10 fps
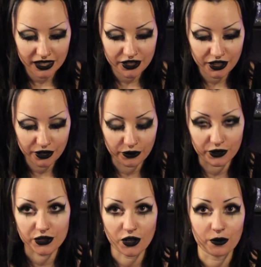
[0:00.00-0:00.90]
do the
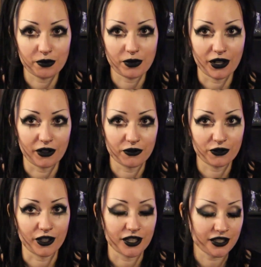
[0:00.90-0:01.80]
top part
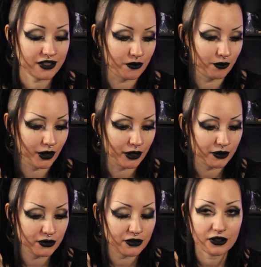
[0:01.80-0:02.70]
first on
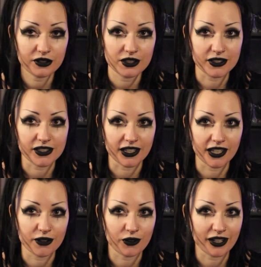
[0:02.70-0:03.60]
both to
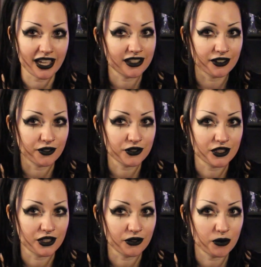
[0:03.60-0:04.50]
see if I had enough to
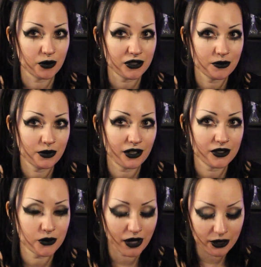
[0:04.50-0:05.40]
do the bottom part
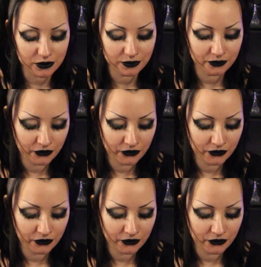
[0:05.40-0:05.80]
as well.